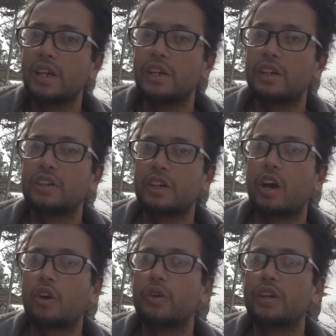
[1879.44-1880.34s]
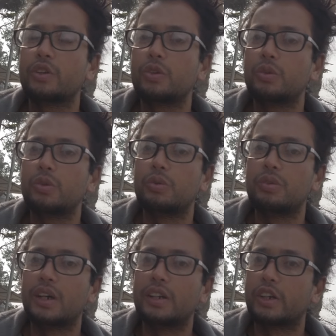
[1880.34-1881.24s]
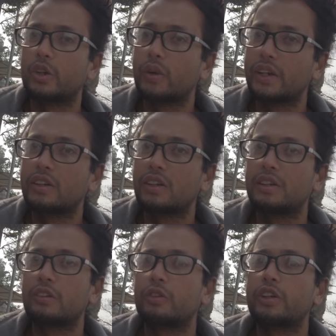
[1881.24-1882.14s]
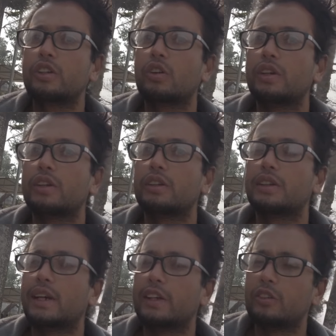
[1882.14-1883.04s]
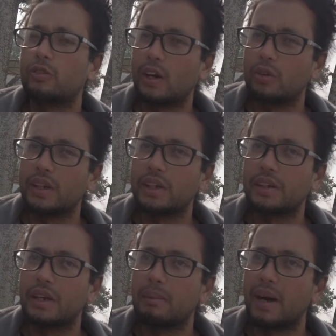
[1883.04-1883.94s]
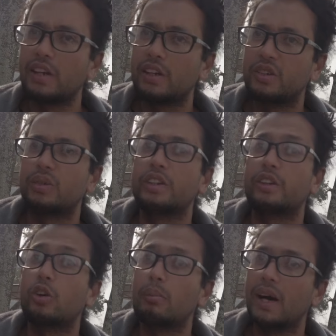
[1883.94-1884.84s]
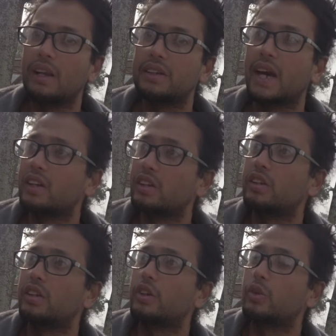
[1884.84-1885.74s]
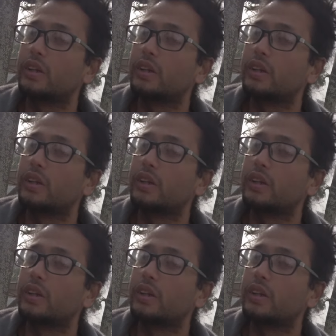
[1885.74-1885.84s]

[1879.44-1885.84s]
many years, according to the chronicles, the first chronicles that is found in Nepali history, the Gopal dynasty